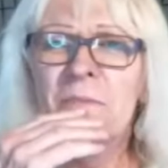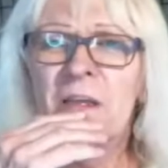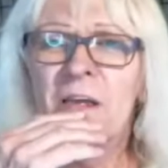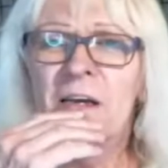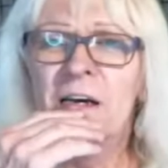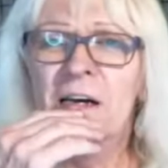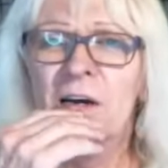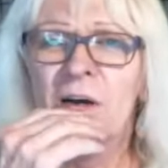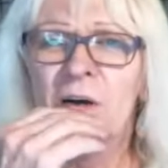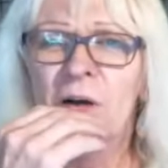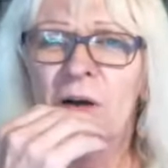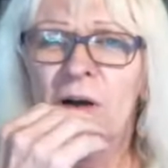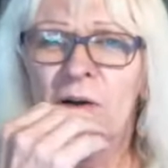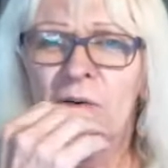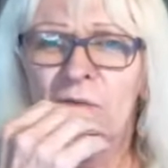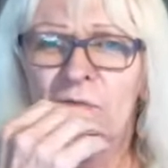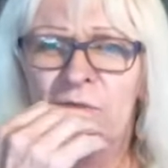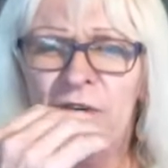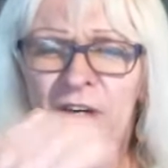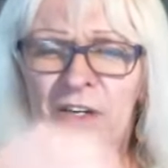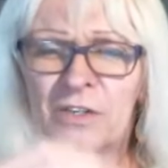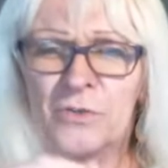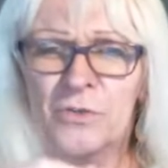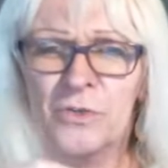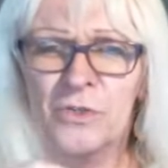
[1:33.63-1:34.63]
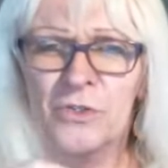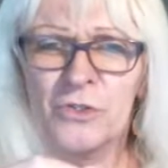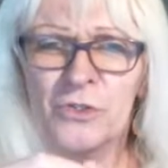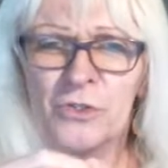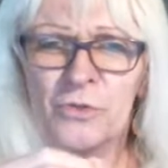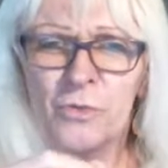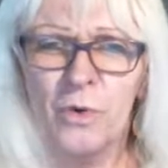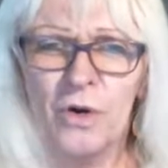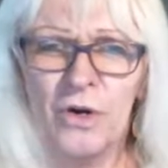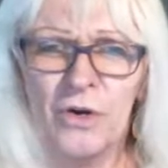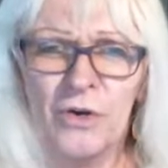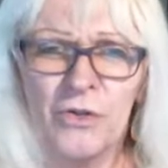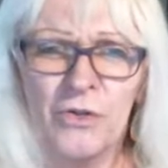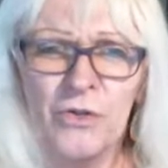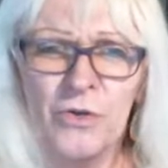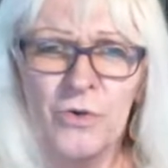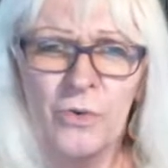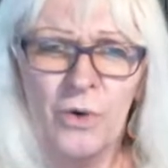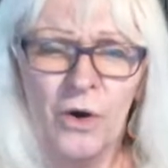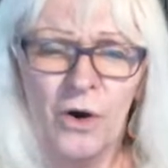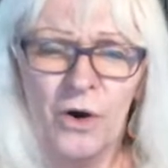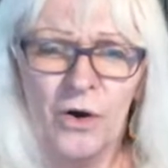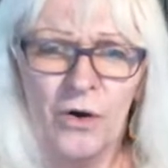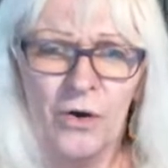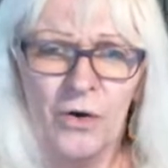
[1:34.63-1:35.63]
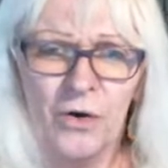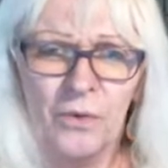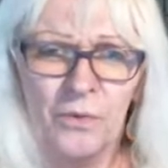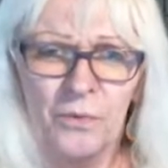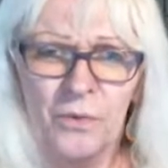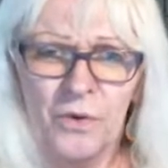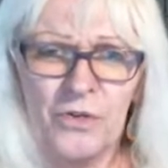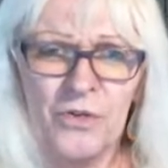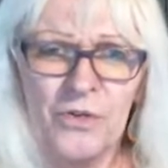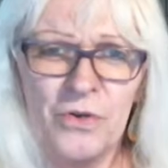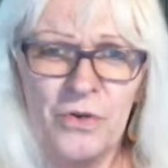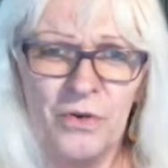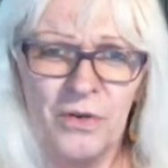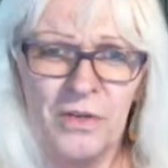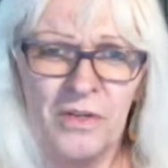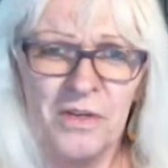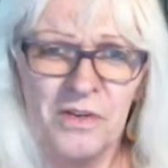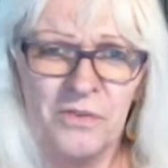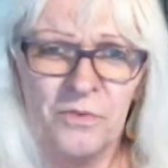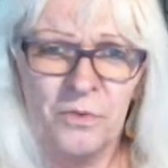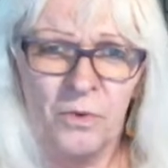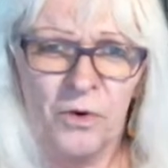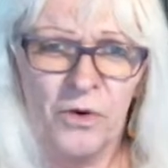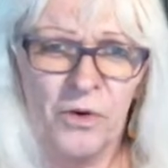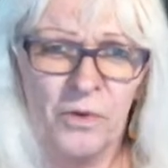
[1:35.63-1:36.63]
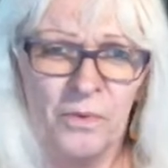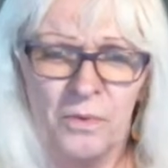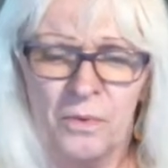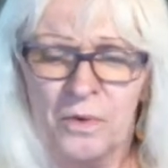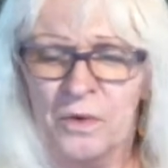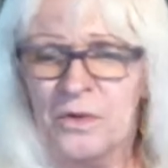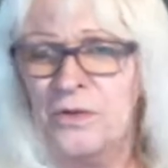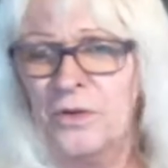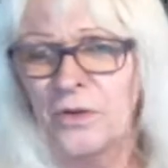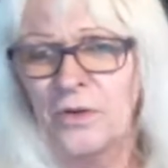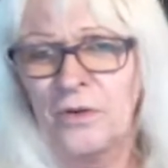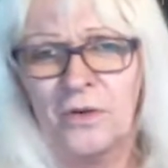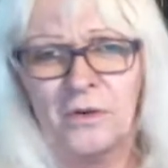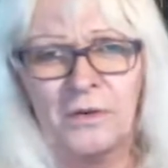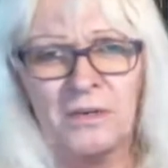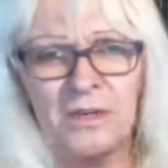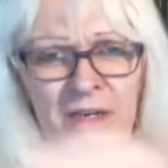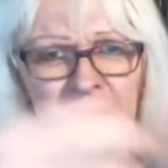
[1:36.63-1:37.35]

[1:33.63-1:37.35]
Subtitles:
of veterans, where you are, where you live, where you're,